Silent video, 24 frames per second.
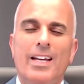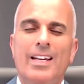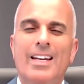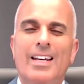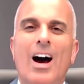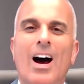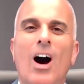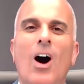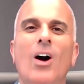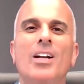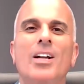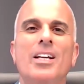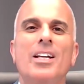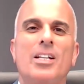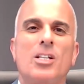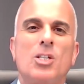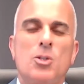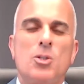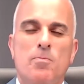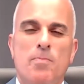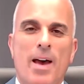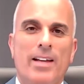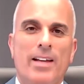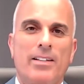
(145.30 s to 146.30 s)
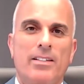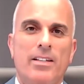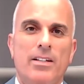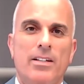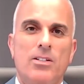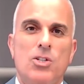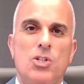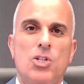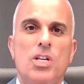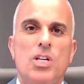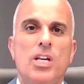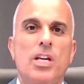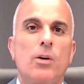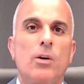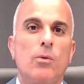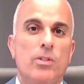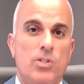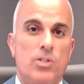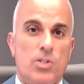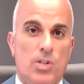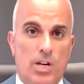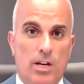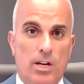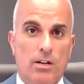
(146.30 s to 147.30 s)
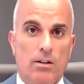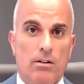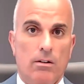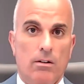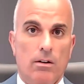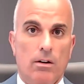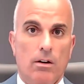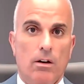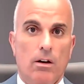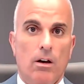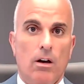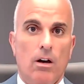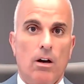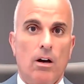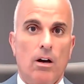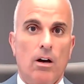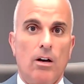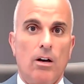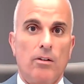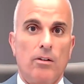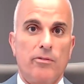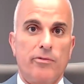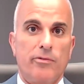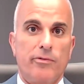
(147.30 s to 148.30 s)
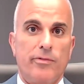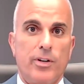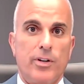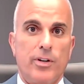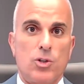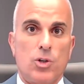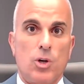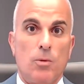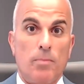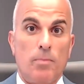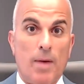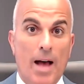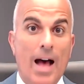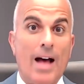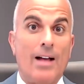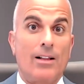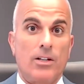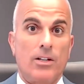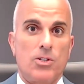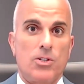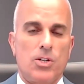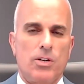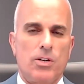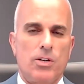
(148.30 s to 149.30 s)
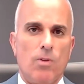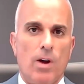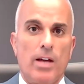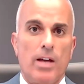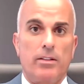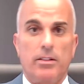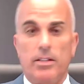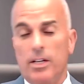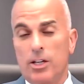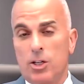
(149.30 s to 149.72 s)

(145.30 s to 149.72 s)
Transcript: an unexpected sequencing of fiscal policy, right?